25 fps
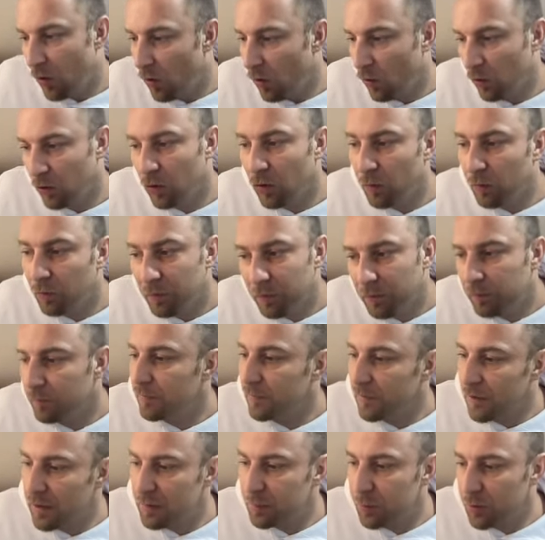Although
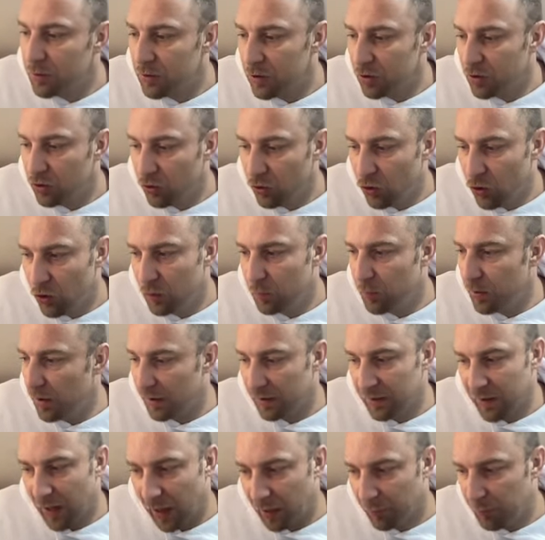this position could be
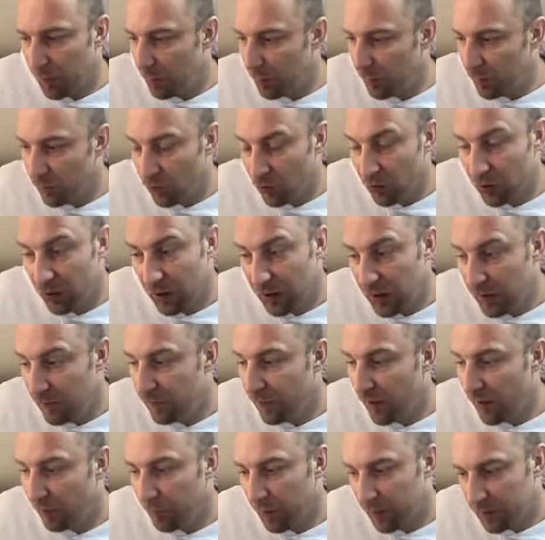attacked maybe through the
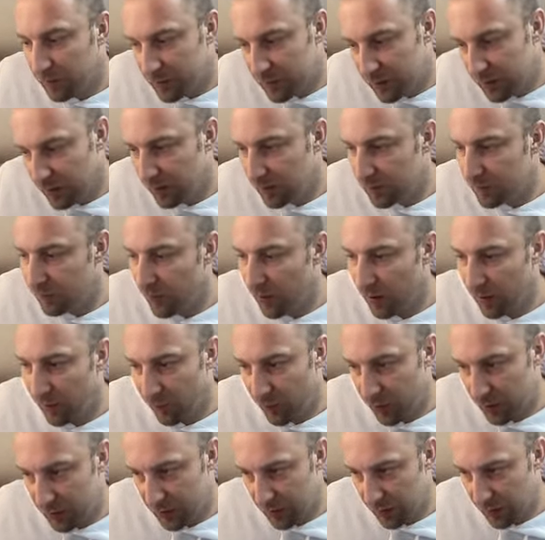e-file, but still it's very
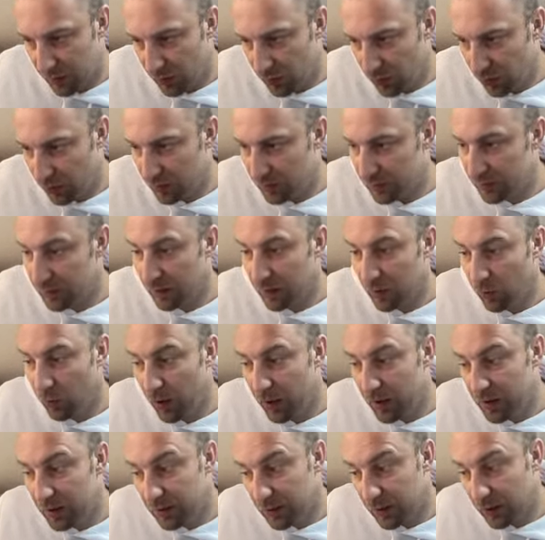risky. Look at the
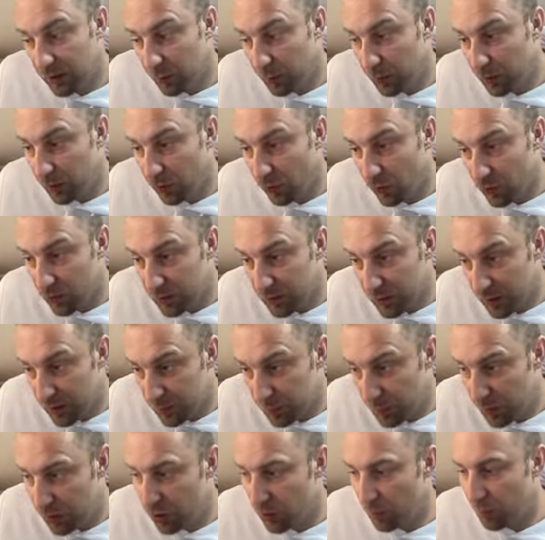queen, it's a little bit loose.
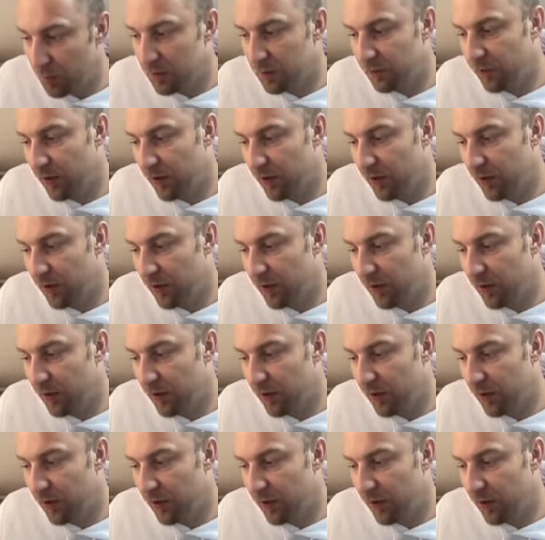This bishop is